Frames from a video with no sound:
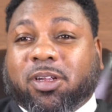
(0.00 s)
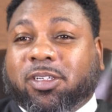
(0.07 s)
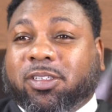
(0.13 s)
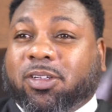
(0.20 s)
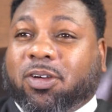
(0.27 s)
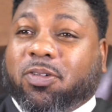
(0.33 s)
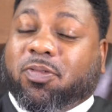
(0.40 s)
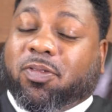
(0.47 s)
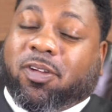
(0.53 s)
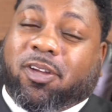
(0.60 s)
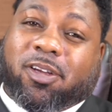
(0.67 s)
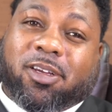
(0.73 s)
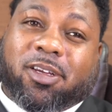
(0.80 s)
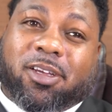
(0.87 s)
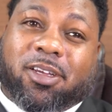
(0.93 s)
So,
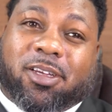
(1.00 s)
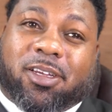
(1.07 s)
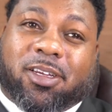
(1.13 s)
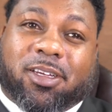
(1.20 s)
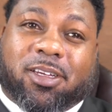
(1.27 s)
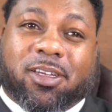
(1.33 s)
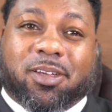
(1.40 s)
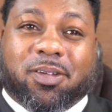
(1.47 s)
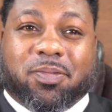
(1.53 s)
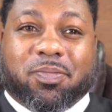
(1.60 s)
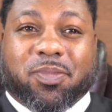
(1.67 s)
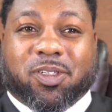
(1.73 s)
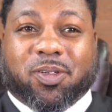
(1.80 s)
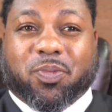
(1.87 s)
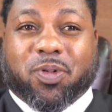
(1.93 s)

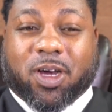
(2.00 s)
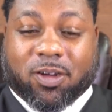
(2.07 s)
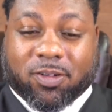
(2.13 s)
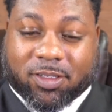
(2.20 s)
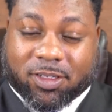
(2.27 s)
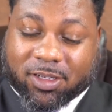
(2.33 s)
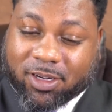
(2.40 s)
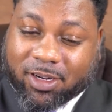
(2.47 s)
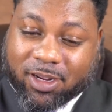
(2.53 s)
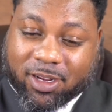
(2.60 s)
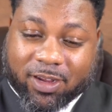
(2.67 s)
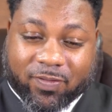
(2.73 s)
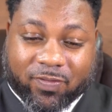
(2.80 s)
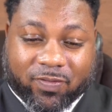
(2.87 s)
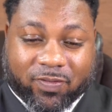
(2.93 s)
Mr. Bowles,
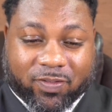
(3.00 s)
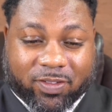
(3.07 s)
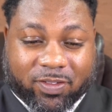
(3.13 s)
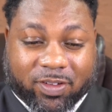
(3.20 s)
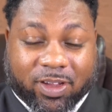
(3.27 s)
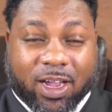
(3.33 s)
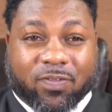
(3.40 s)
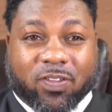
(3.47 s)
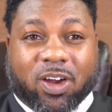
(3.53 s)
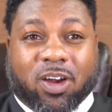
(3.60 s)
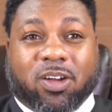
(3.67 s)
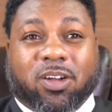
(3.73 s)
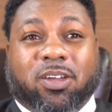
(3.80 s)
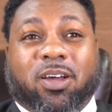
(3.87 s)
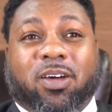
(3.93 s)
if you haven't
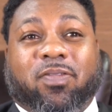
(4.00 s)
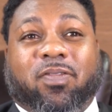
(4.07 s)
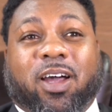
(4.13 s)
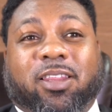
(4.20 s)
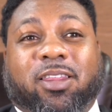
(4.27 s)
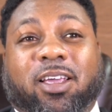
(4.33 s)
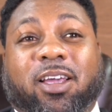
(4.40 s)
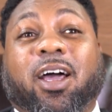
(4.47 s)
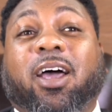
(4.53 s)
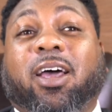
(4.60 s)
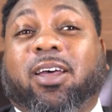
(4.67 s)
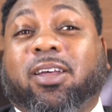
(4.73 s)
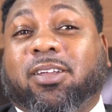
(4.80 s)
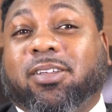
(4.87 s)
heard enough, I think I have.